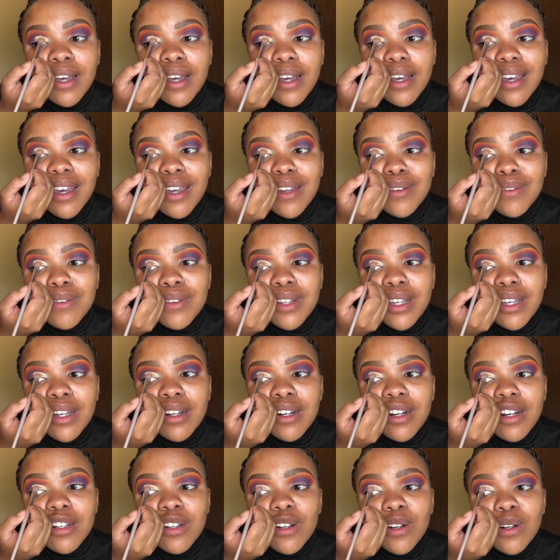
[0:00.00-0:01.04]
And when I
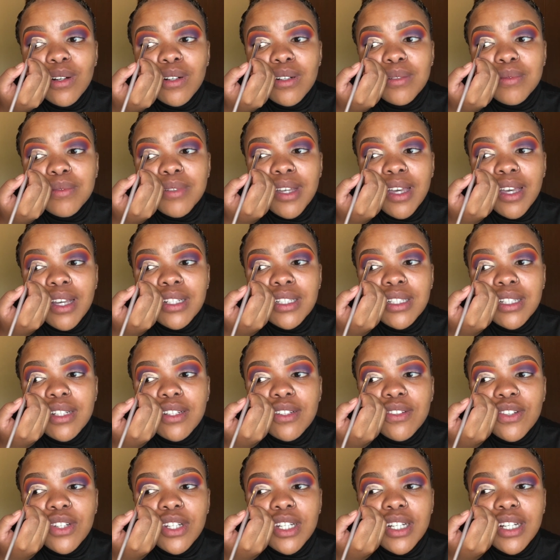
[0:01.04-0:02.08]
got home, I actually
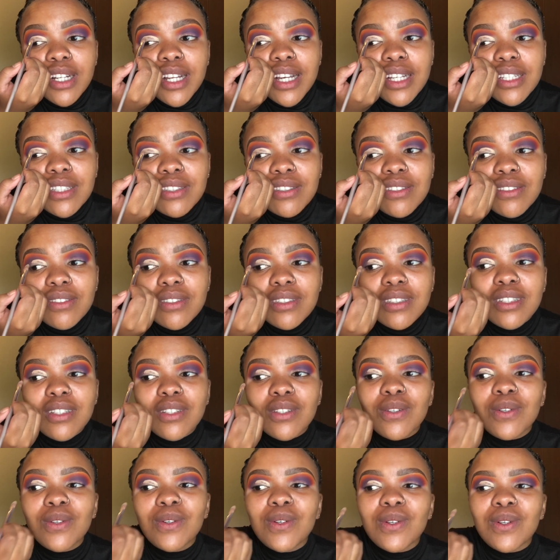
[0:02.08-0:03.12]
realized,
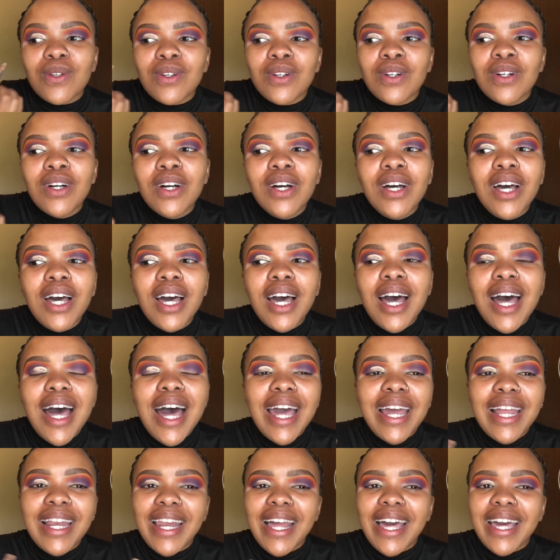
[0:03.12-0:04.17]
no, I
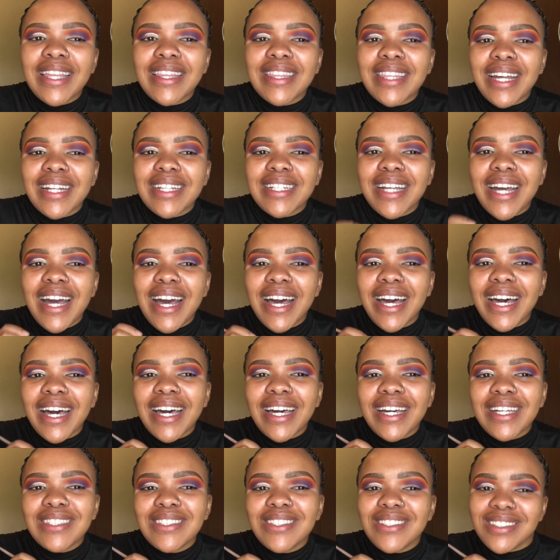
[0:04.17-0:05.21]
like that
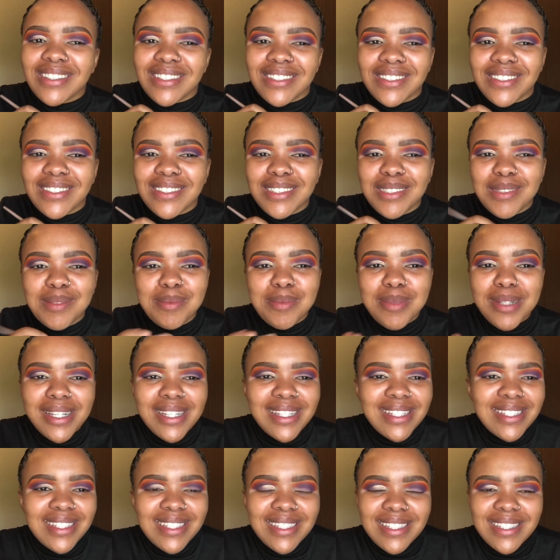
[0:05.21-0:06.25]
guy, but
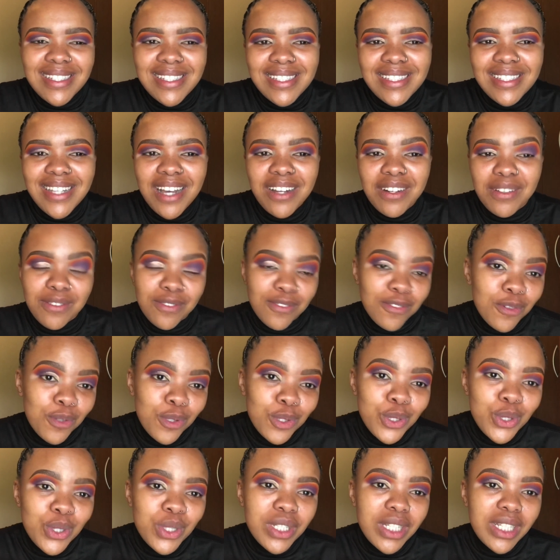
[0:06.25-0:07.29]

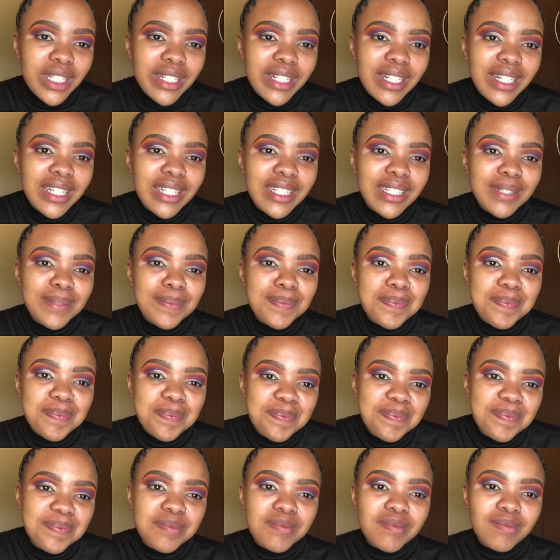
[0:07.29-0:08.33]
unfortunately,
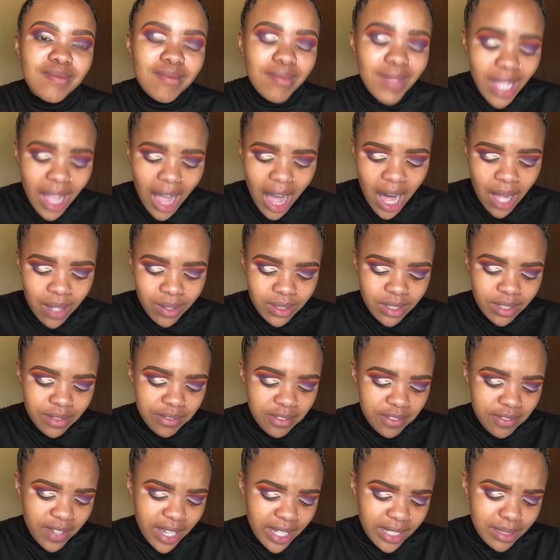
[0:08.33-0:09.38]
I'll never
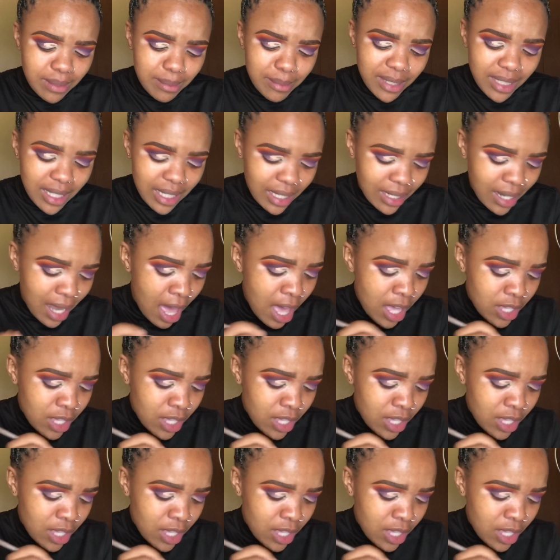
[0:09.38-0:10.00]
find him again.